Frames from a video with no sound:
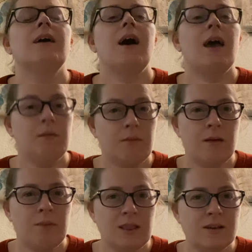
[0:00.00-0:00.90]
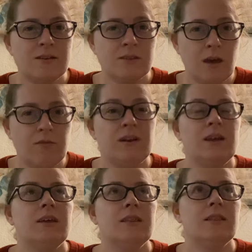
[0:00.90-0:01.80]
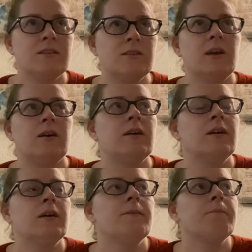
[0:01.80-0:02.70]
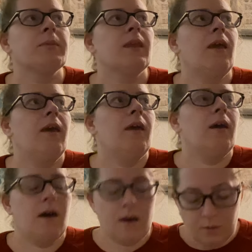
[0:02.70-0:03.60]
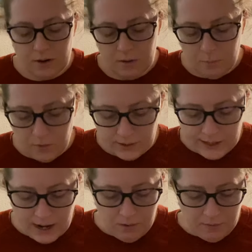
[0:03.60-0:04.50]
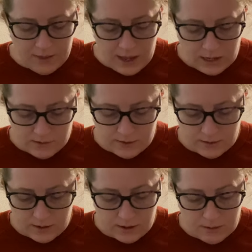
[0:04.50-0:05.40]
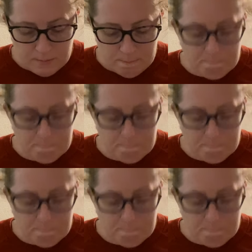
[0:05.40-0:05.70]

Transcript: I made the discovery this year, I'm gonna pull it out, that I